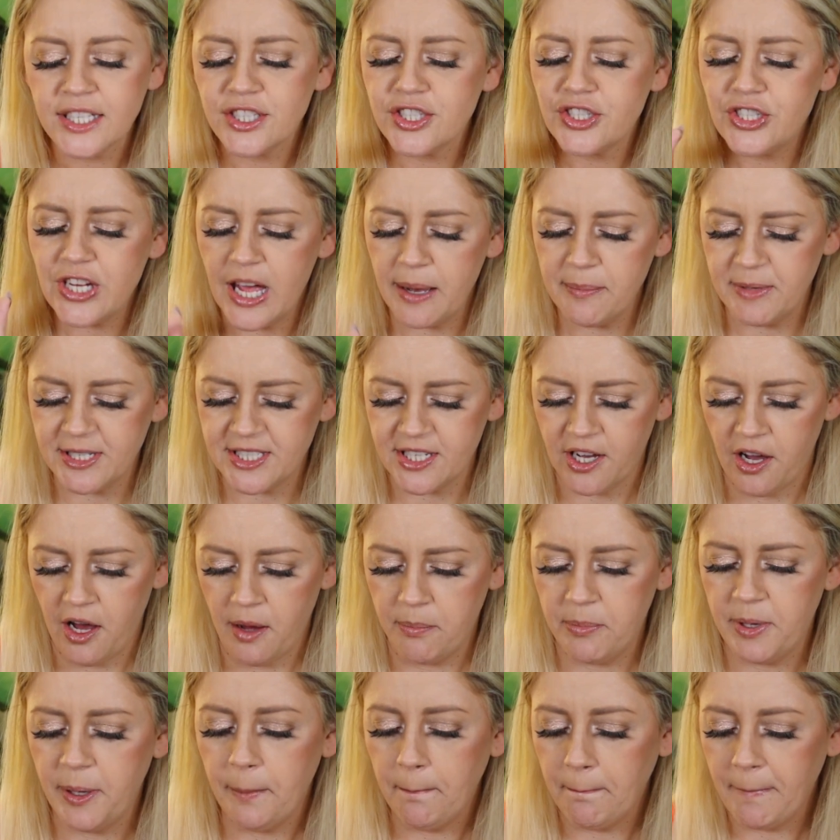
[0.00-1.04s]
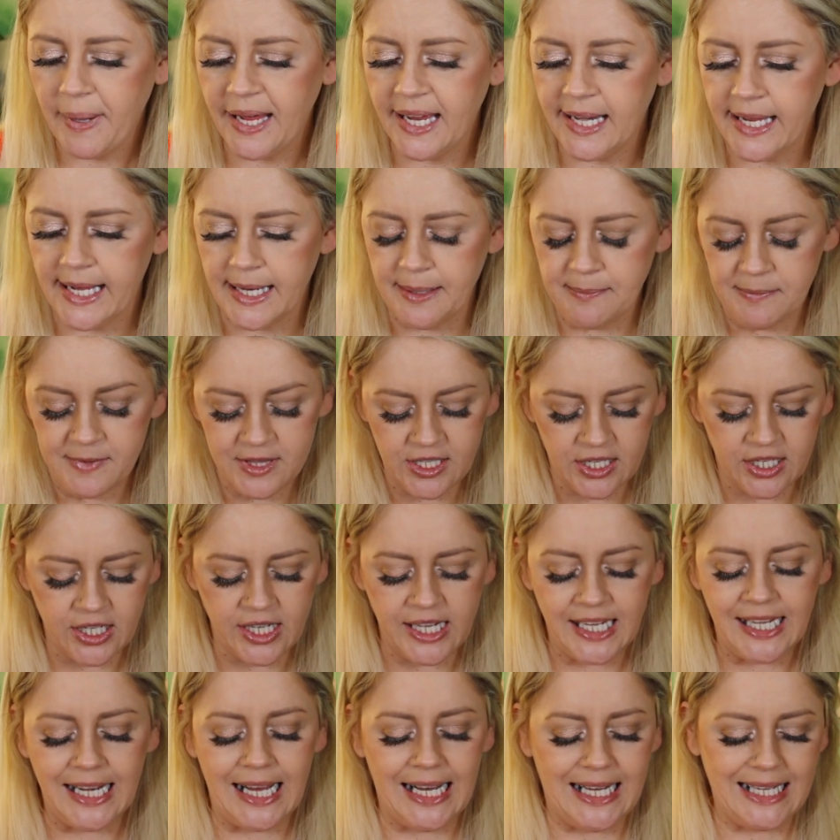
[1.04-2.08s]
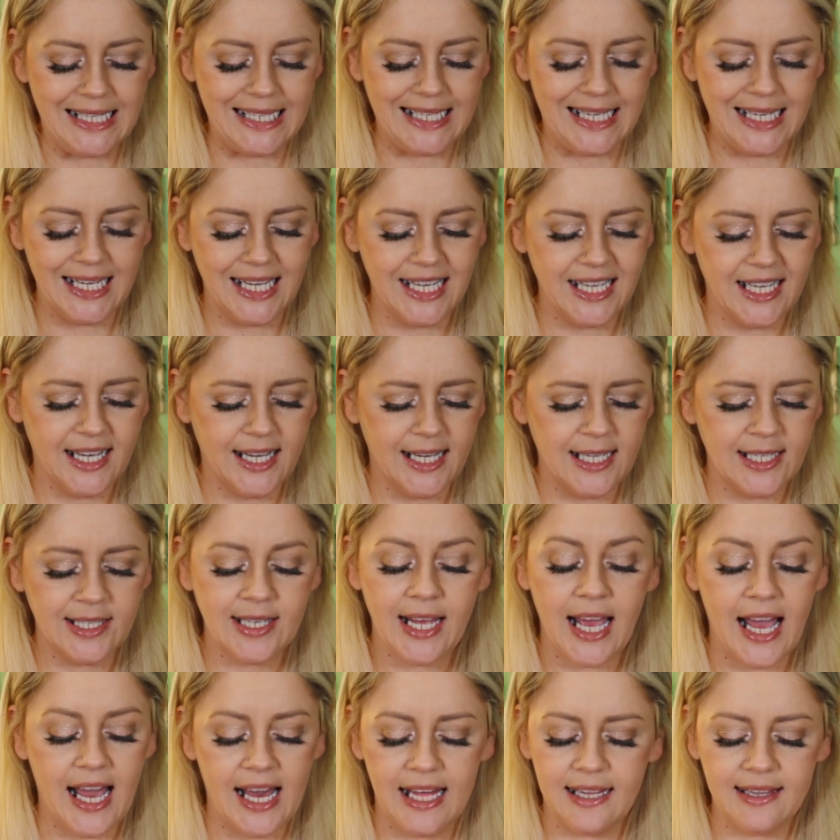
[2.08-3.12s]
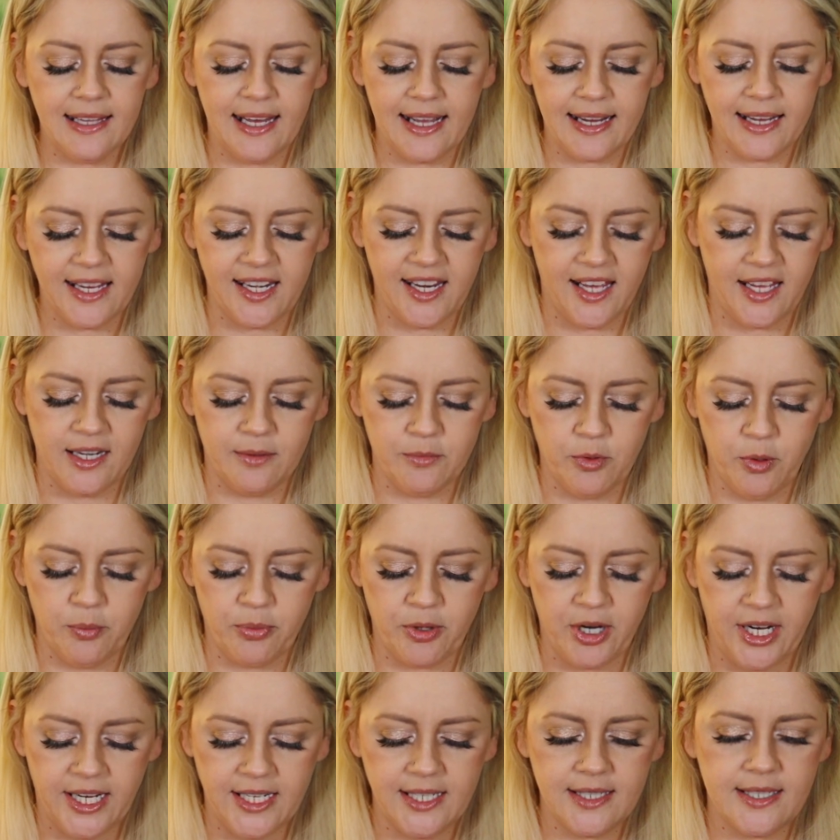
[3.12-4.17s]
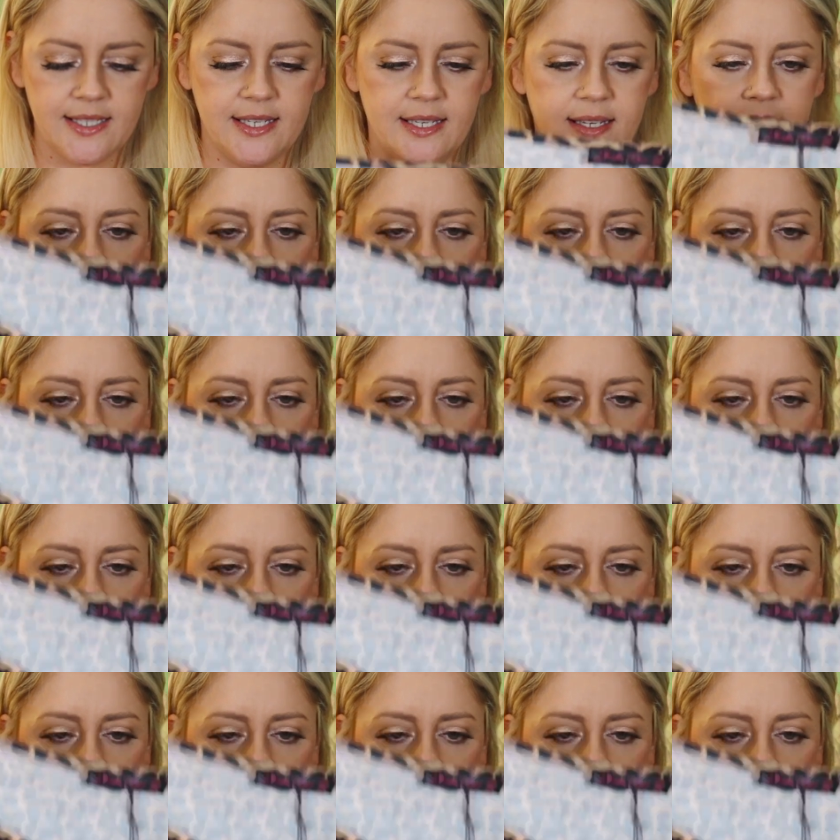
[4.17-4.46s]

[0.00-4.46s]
Gemma top, medium, $39.99. I like an animal print.